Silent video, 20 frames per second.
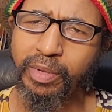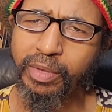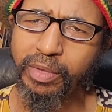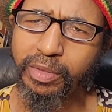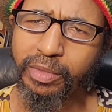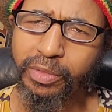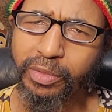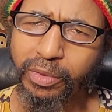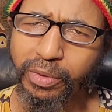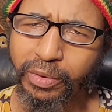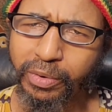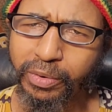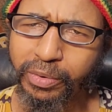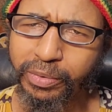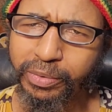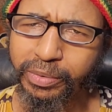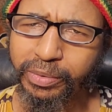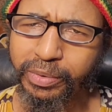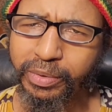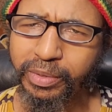So
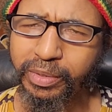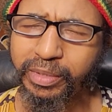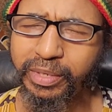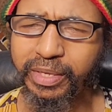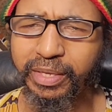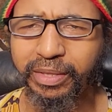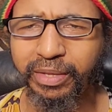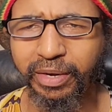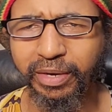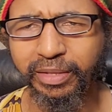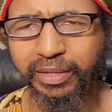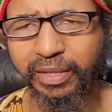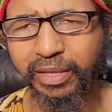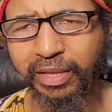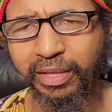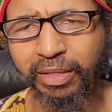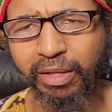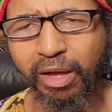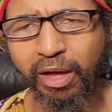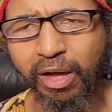these are
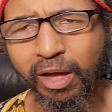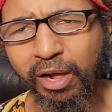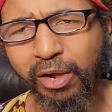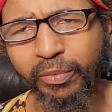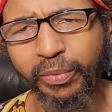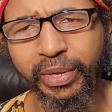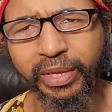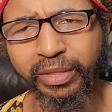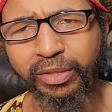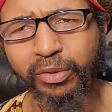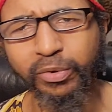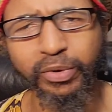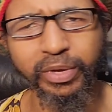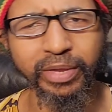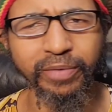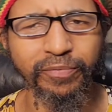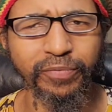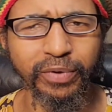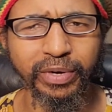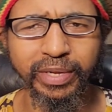things, always looking
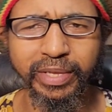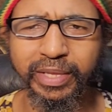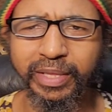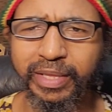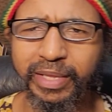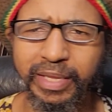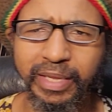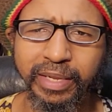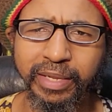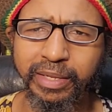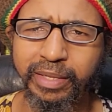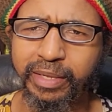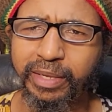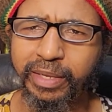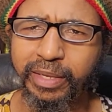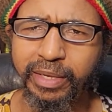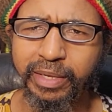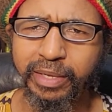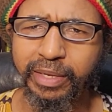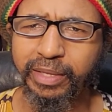for these little
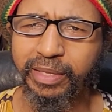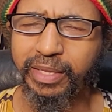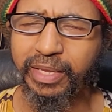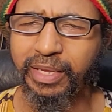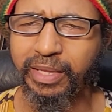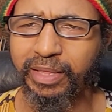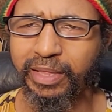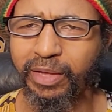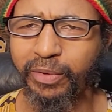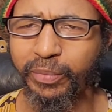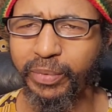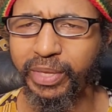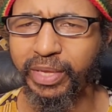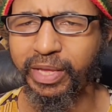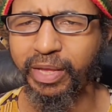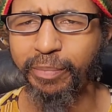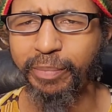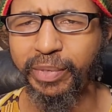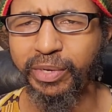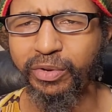things that we
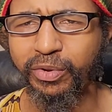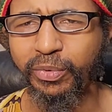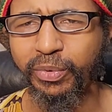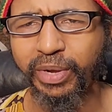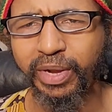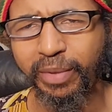can be doing.